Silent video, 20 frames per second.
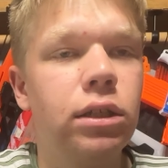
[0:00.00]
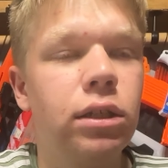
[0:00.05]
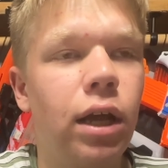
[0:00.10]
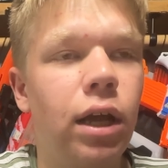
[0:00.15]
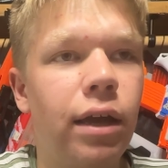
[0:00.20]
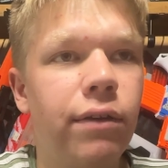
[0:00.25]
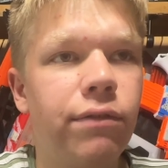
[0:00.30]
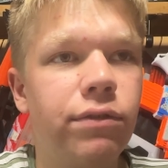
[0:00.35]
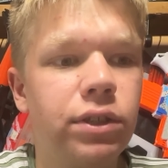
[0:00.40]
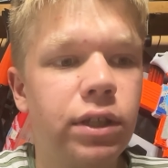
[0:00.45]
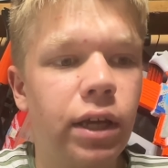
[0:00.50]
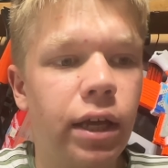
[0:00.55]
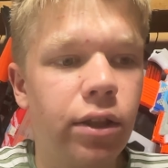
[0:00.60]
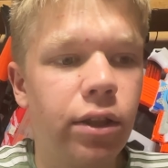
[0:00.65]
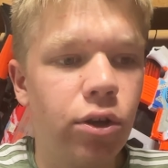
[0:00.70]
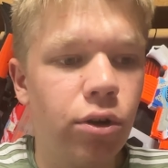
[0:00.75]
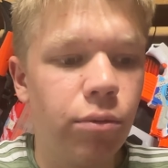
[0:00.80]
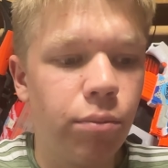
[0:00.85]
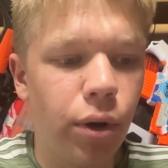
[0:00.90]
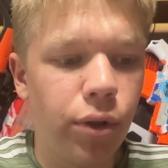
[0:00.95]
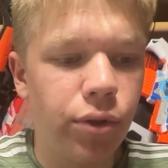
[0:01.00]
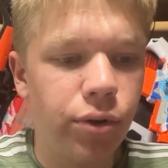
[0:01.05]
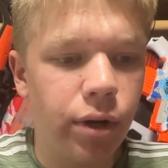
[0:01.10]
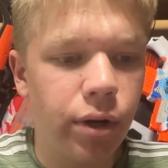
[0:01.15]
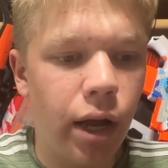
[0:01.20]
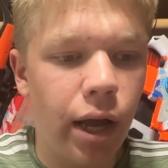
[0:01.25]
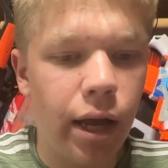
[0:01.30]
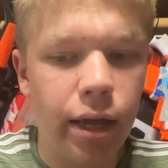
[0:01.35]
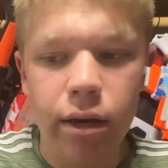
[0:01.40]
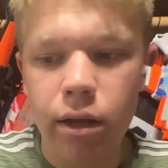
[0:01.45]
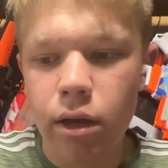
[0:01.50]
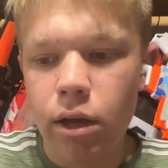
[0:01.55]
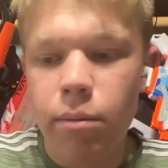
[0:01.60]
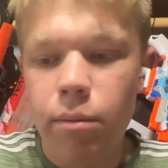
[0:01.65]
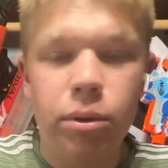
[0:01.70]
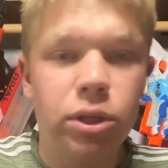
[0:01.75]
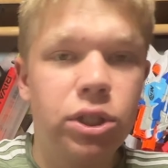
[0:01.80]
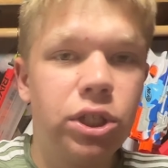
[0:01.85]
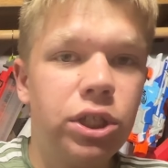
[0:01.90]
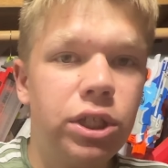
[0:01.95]
knife set that your brother got,
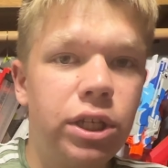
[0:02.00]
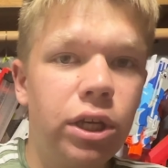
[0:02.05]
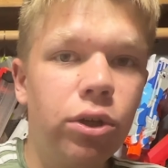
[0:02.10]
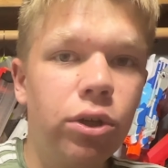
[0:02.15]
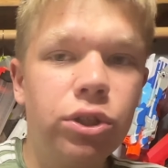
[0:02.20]
but still